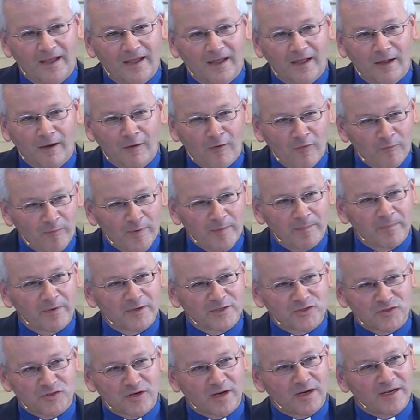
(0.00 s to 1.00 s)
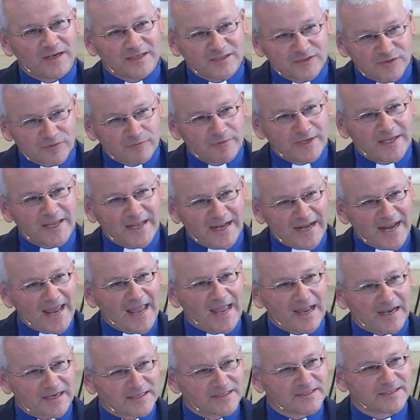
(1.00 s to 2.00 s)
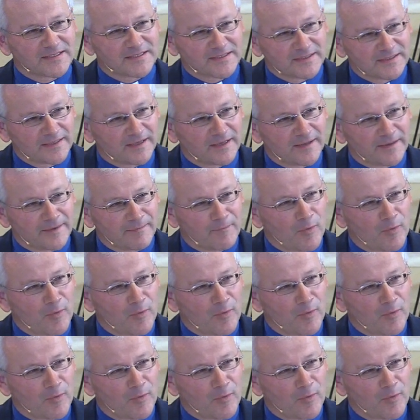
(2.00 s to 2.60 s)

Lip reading: A lot of people are struggling to reconnect at the